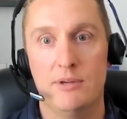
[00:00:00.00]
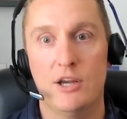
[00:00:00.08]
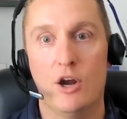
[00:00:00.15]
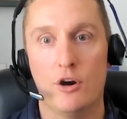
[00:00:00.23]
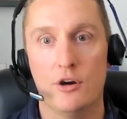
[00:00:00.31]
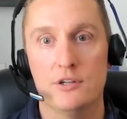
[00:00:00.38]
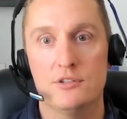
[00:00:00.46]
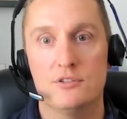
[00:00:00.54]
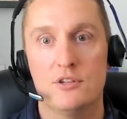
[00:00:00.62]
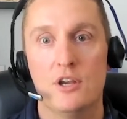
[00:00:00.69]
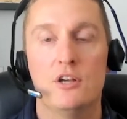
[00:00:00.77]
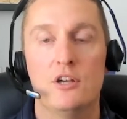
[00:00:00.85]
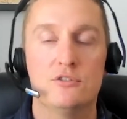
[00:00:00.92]
harnessed
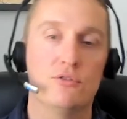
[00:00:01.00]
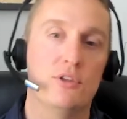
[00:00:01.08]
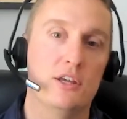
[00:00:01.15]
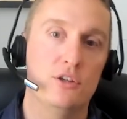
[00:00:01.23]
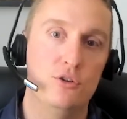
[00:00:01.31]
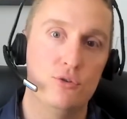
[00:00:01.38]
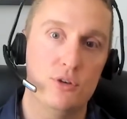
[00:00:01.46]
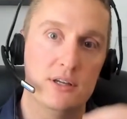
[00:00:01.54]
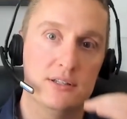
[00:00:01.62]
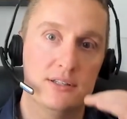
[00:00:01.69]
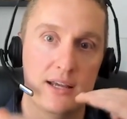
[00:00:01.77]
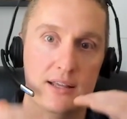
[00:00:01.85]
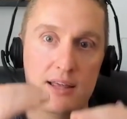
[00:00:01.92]
so that you can
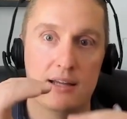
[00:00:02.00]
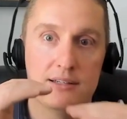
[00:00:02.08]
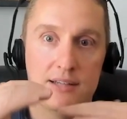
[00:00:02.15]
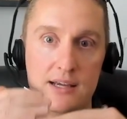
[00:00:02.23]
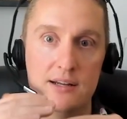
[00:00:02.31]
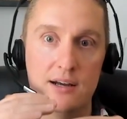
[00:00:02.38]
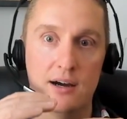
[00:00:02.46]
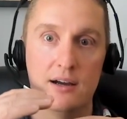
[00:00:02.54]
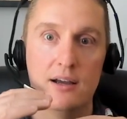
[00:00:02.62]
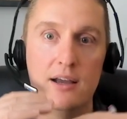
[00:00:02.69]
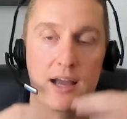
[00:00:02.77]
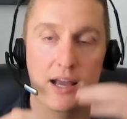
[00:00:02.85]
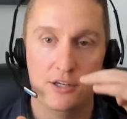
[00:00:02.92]
take that data
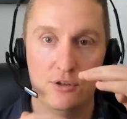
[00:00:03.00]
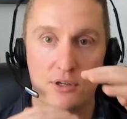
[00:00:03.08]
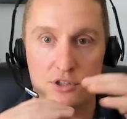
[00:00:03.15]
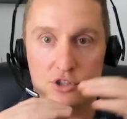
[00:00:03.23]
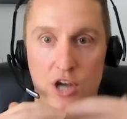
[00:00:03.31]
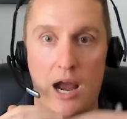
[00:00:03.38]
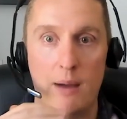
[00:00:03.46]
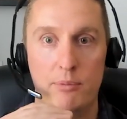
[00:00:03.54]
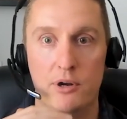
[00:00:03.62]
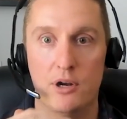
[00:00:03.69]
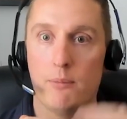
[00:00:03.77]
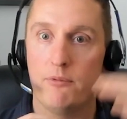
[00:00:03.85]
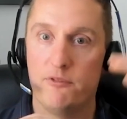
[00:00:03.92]
and you can chop
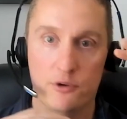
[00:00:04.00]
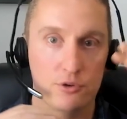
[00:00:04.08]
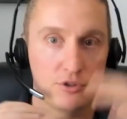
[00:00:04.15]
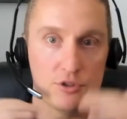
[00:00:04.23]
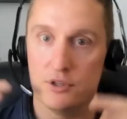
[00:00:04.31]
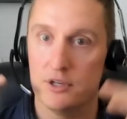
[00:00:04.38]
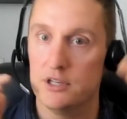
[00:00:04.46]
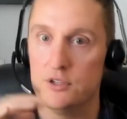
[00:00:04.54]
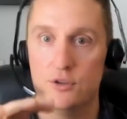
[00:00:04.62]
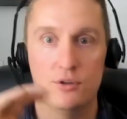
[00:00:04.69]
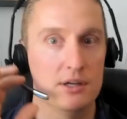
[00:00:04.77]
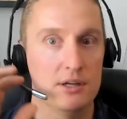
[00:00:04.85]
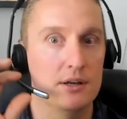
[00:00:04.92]
it up, filter it,
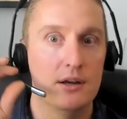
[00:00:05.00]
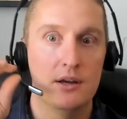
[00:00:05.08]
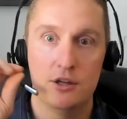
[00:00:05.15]
you can